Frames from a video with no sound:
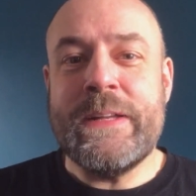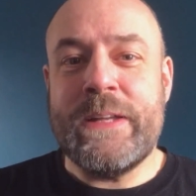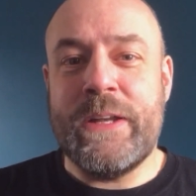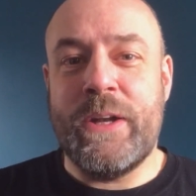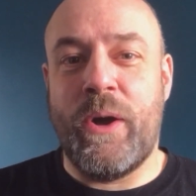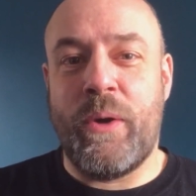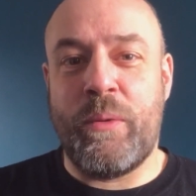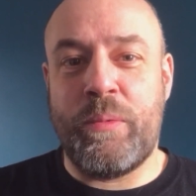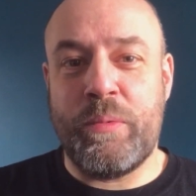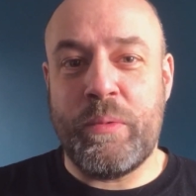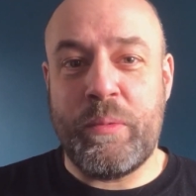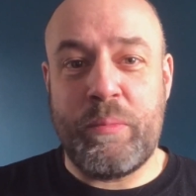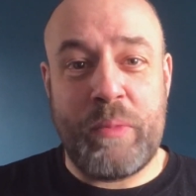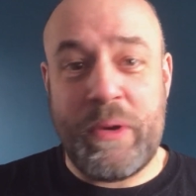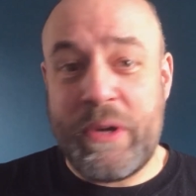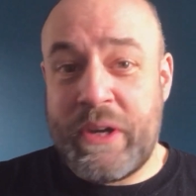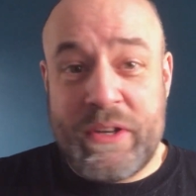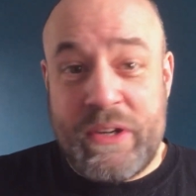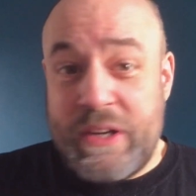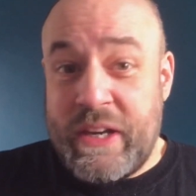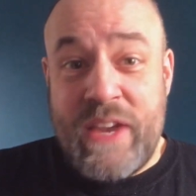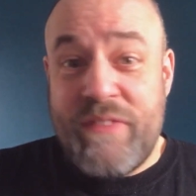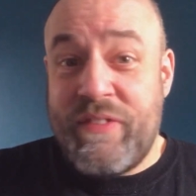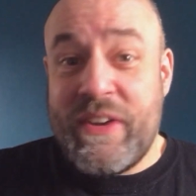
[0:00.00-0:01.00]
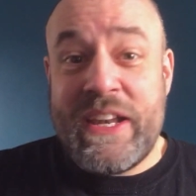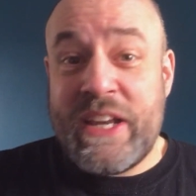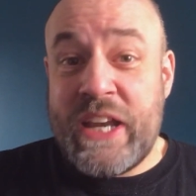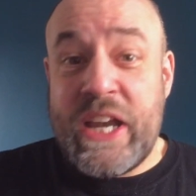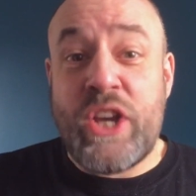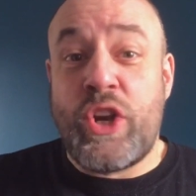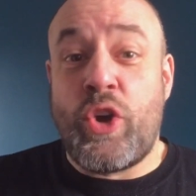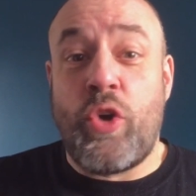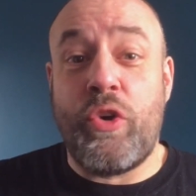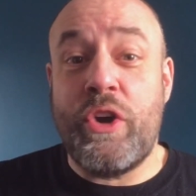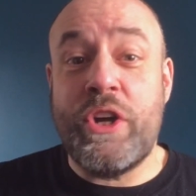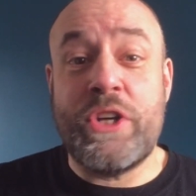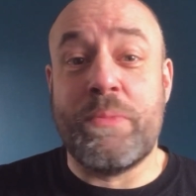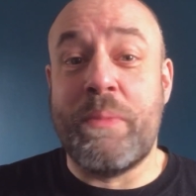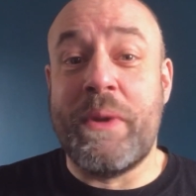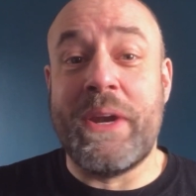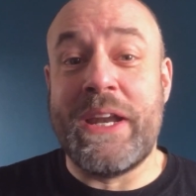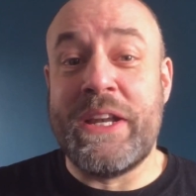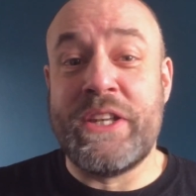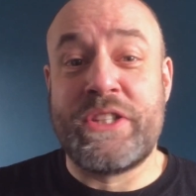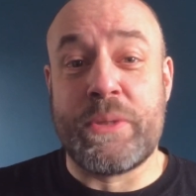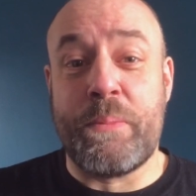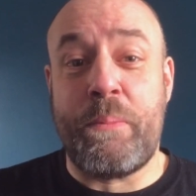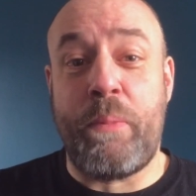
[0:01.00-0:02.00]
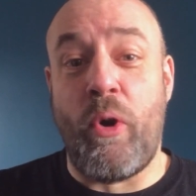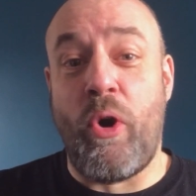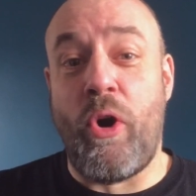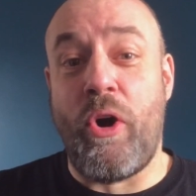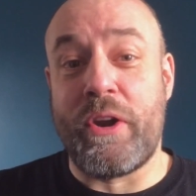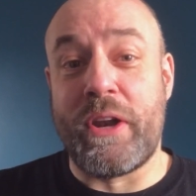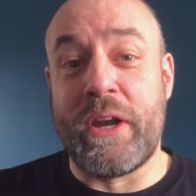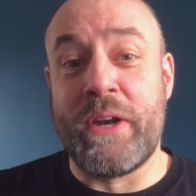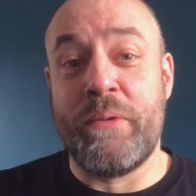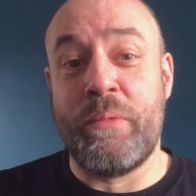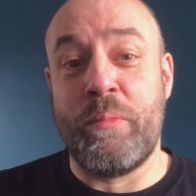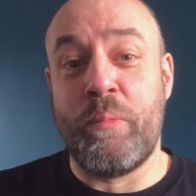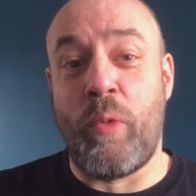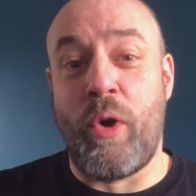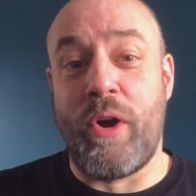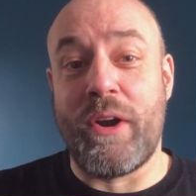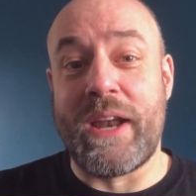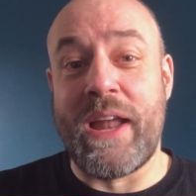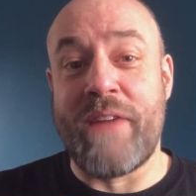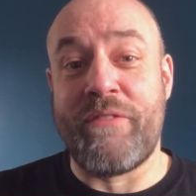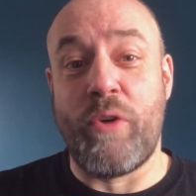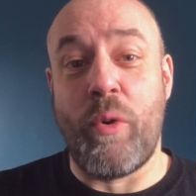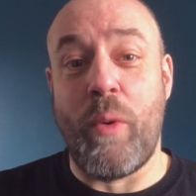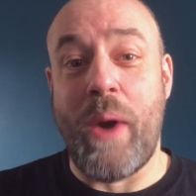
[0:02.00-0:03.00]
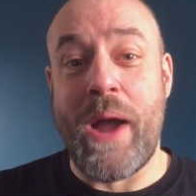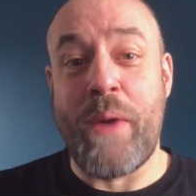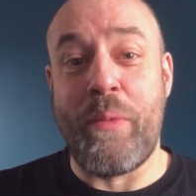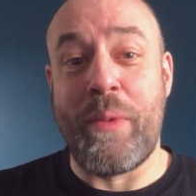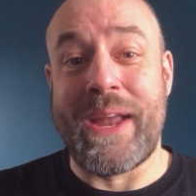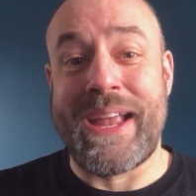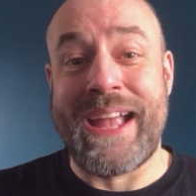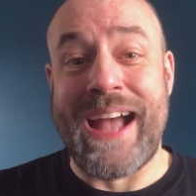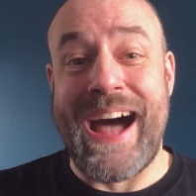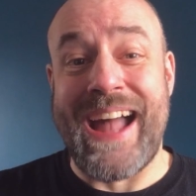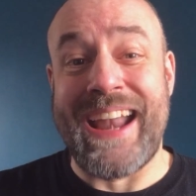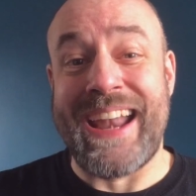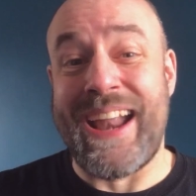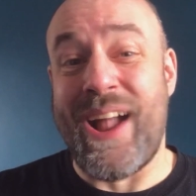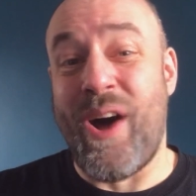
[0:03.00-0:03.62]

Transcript: We're giving encouragement and support in whatever way we can.